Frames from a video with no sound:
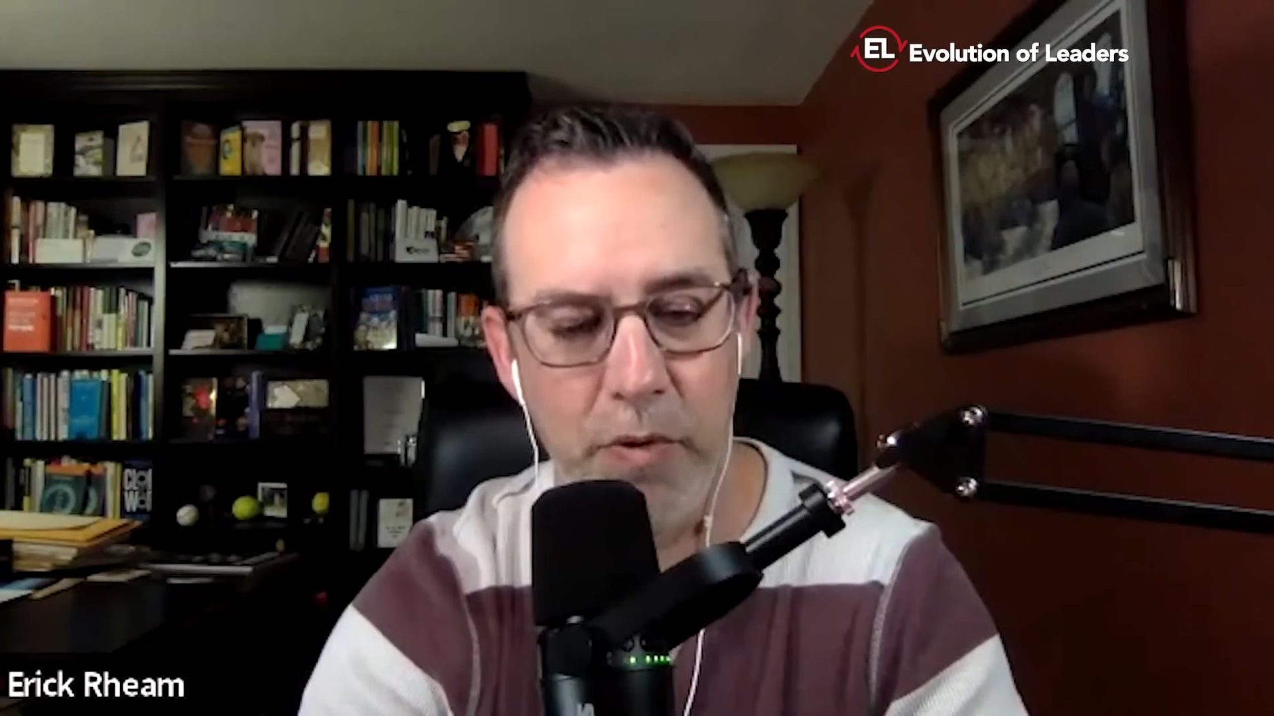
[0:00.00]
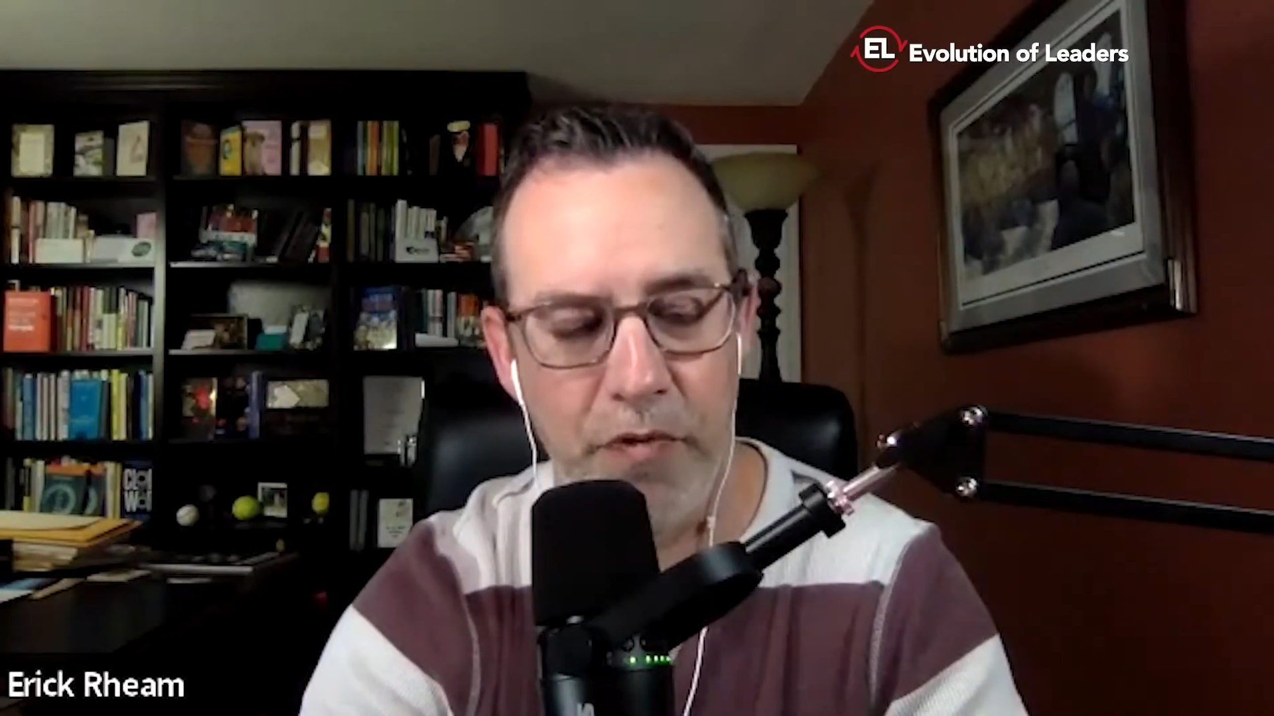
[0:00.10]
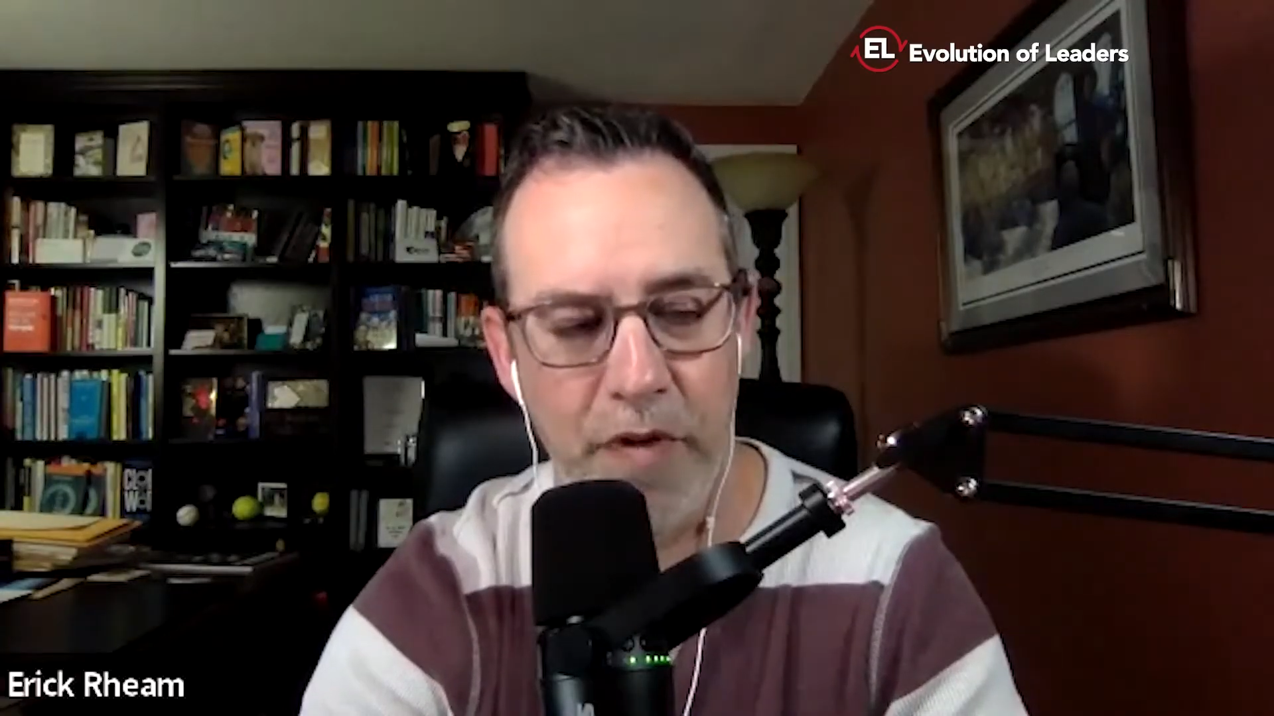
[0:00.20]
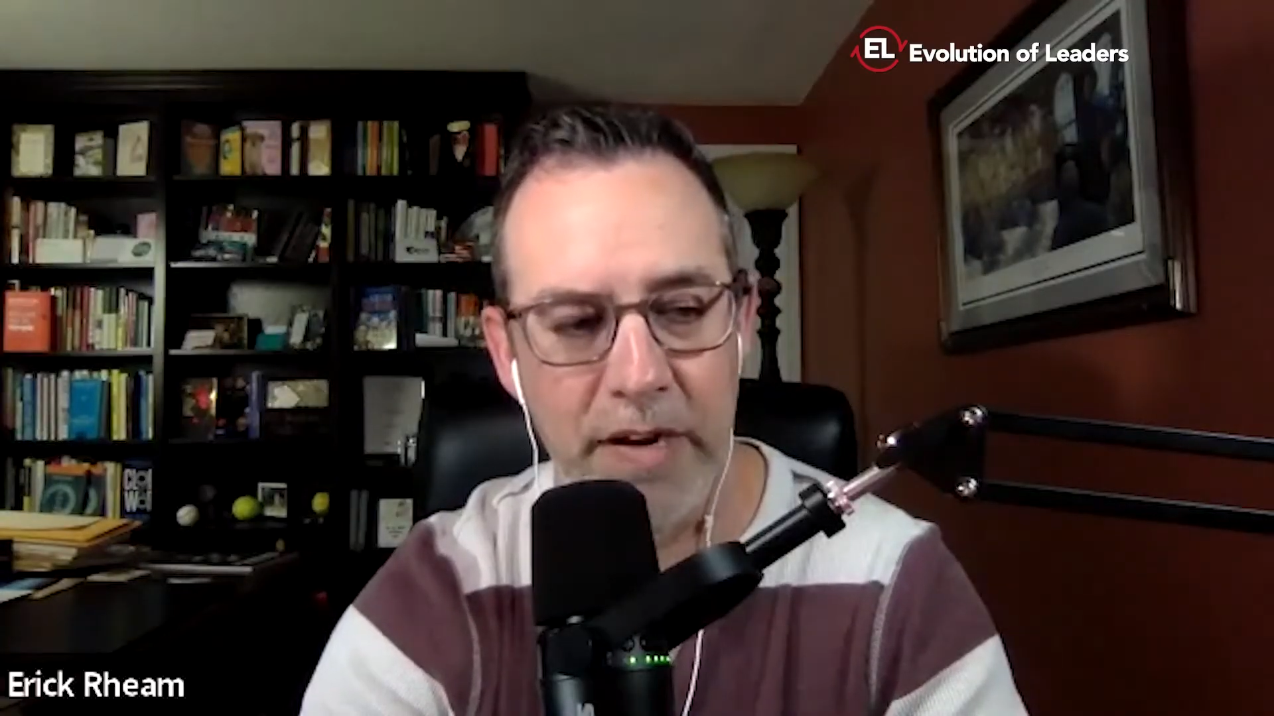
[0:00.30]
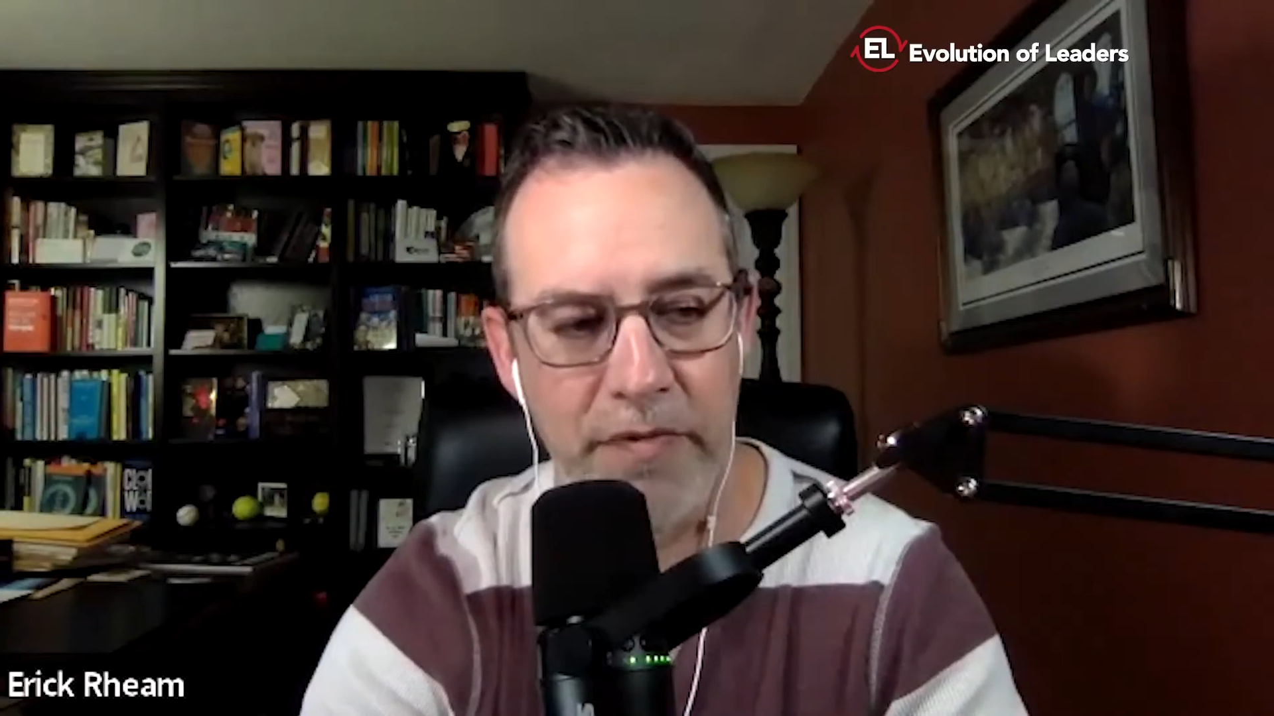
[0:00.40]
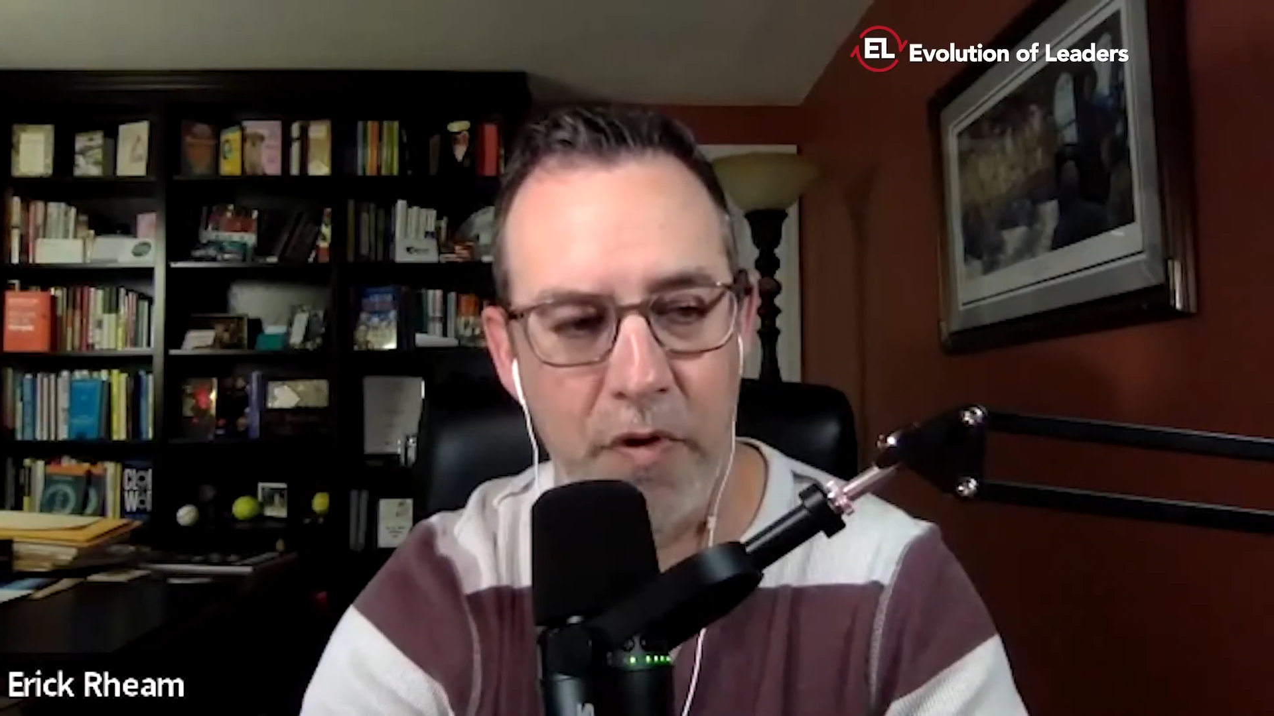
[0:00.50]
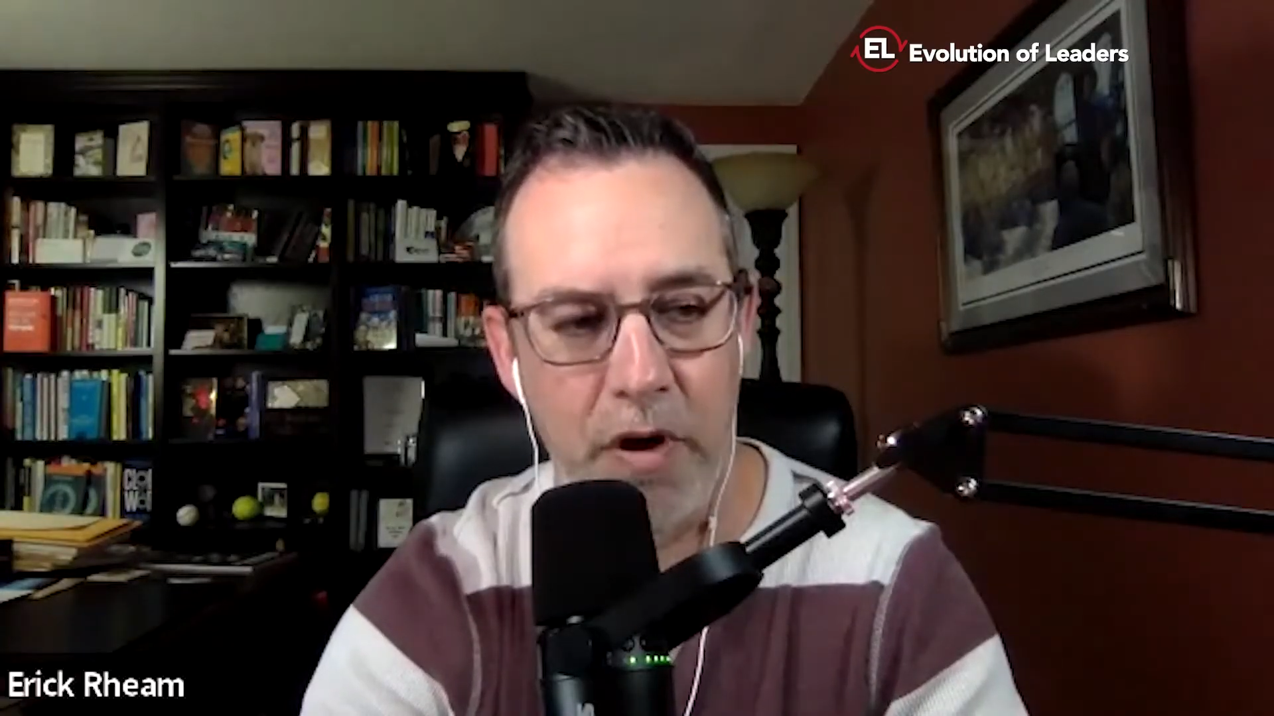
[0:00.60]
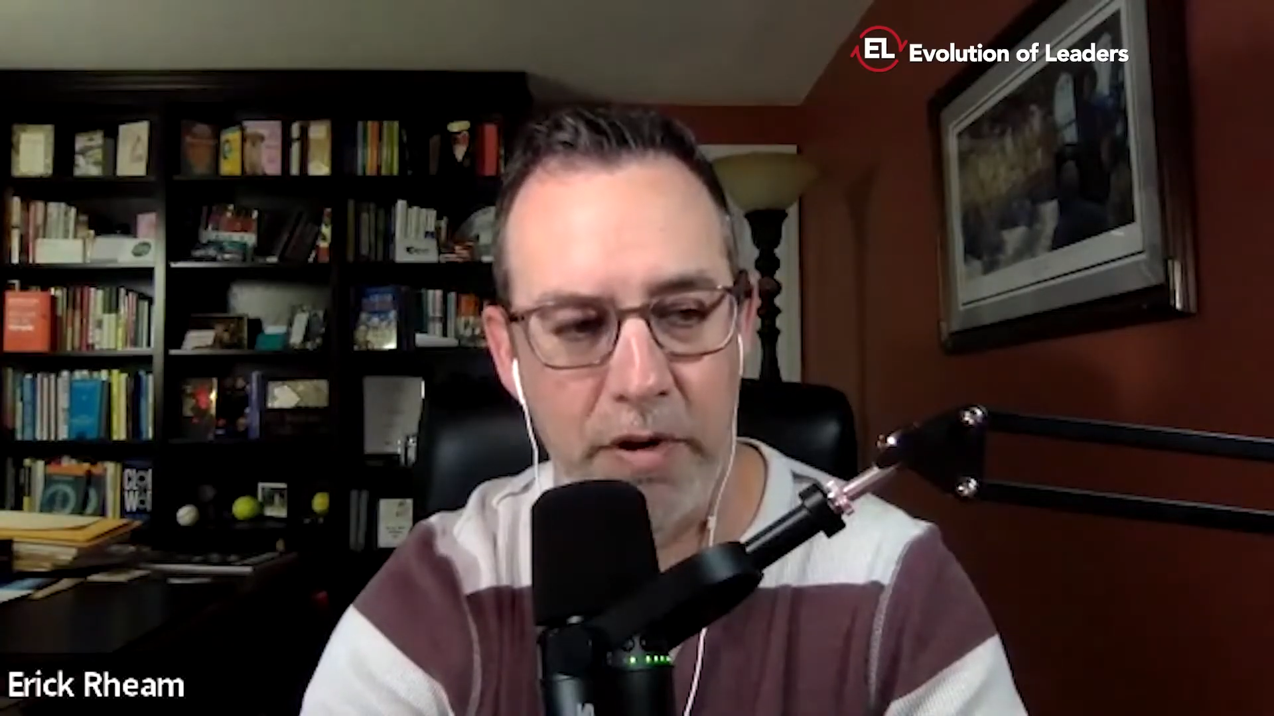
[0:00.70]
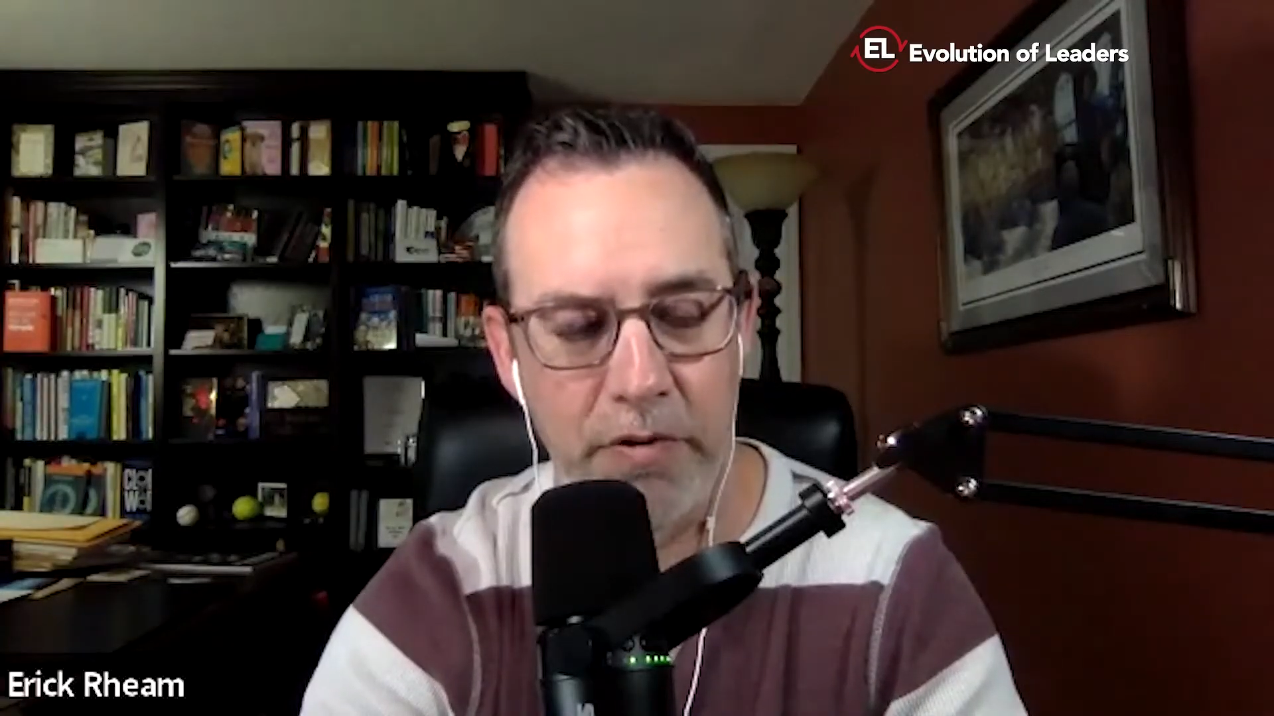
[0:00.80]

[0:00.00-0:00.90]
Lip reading: fighting for